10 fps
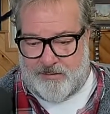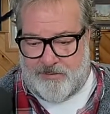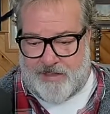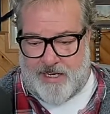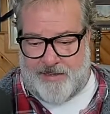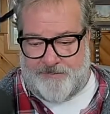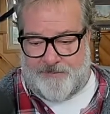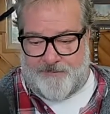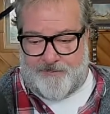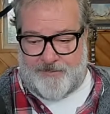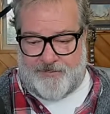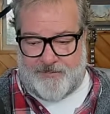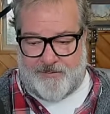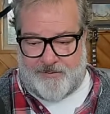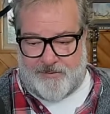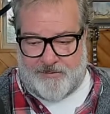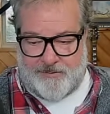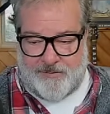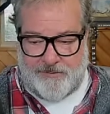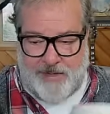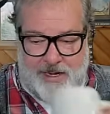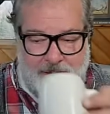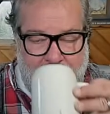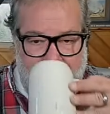Okay? Right?